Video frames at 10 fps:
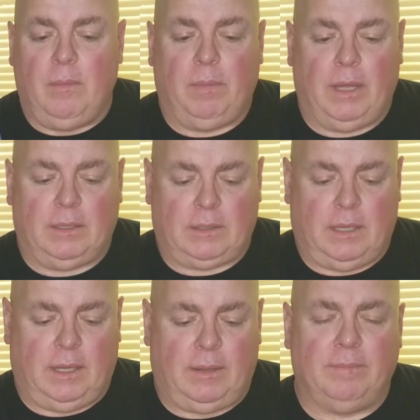But
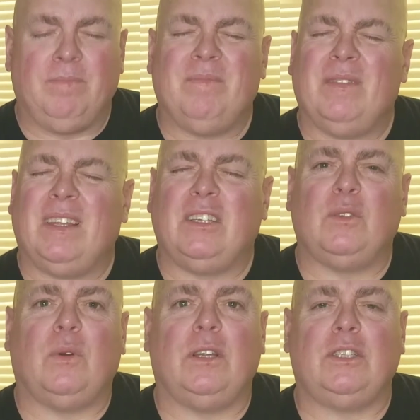
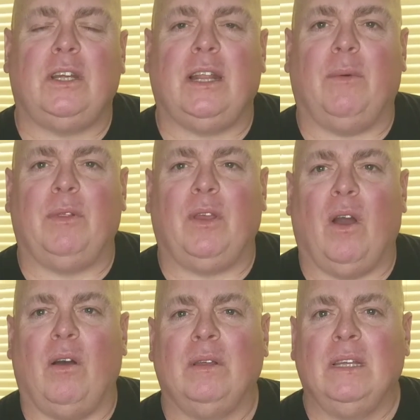just wanted to share that with
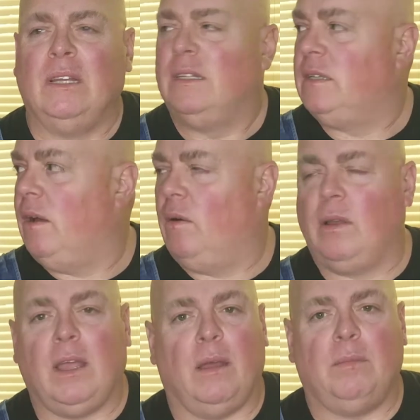y'all.
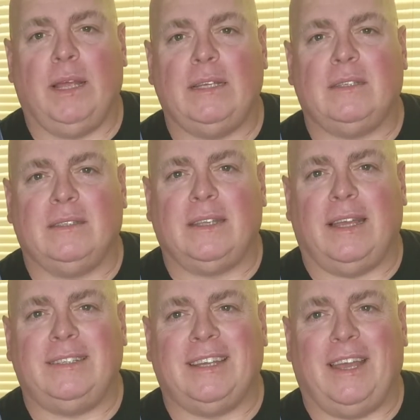So God bless and
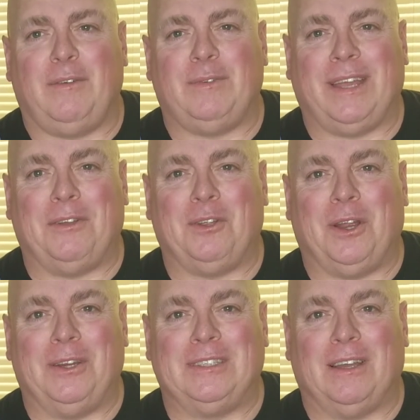stay safe. Take good
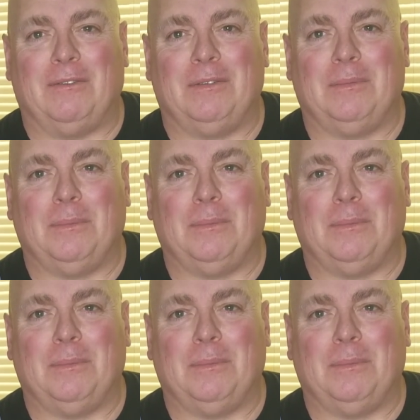care of yourself.